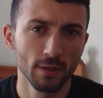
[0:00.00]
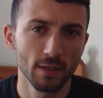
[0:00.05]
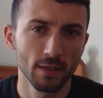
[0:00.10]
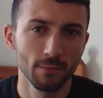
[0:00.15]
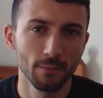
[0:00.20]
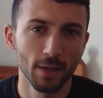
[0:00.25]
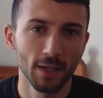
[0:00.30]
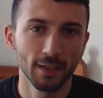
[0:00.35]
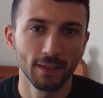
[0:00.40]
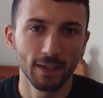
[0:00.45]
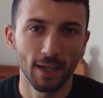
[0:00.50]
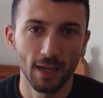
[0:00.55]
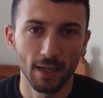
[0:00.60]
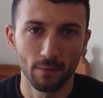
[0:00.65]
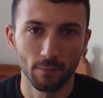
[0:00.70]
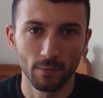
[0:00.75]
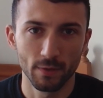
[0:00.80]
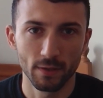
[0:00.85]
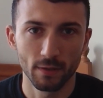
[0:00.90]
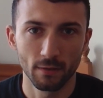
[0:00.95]
to make
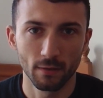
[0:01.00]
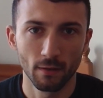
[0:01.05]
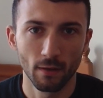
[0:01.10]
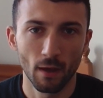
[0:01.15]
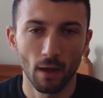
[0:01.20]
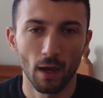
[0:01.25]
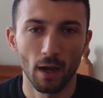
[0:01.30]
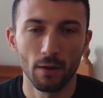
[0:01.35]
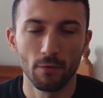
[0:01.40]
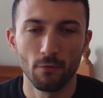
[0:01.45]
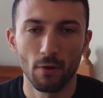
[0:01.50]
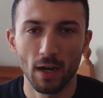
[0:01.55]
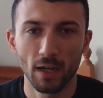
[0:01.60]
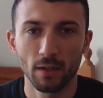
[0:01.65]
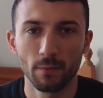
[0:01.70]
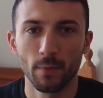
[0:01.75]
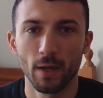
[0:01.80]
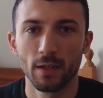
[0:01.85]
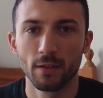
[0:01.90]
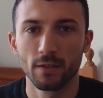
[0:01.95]
games, I'd
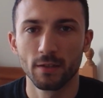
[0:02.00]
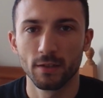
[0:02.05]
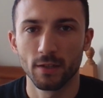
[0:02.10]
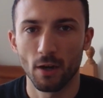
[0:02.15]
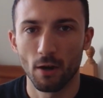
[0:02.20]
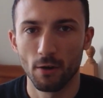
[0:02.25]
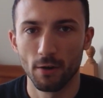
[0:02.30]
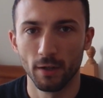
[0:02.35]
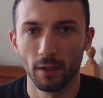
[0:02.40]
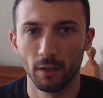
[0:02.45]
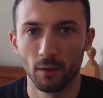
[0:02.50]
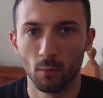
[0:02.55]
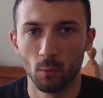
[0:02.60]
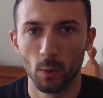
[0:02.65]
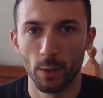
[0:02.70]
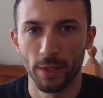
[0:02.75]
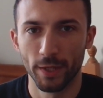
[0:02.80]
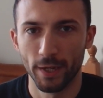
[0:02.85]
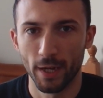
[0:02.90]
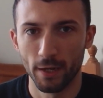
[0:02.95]
recommend starting
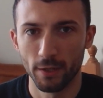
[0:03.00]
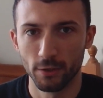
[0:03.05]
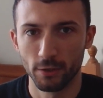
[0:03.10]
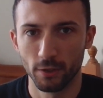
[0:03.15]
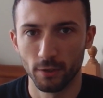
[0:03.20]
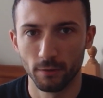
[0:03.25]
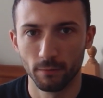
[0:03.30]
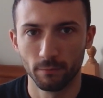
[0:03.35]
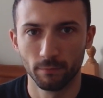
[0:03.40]
with an engine.